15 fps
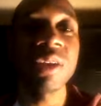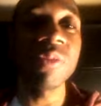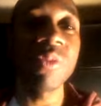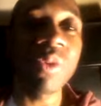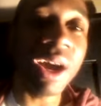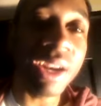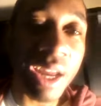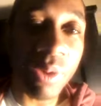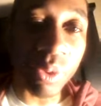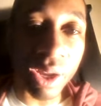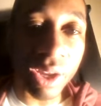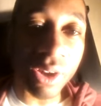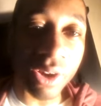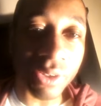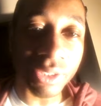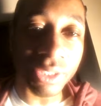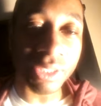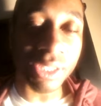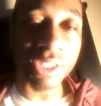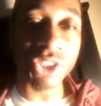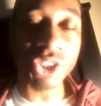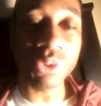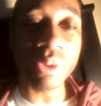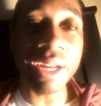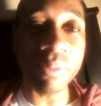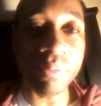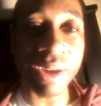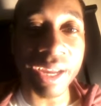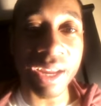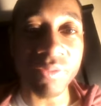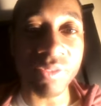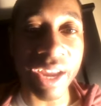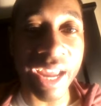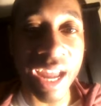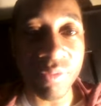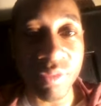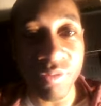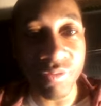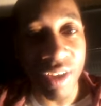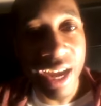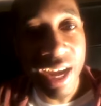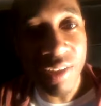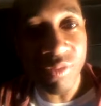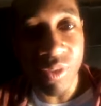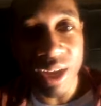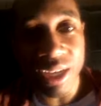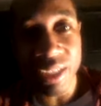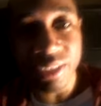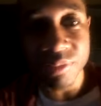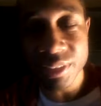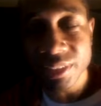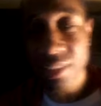while they would curse a straight man for having five wives.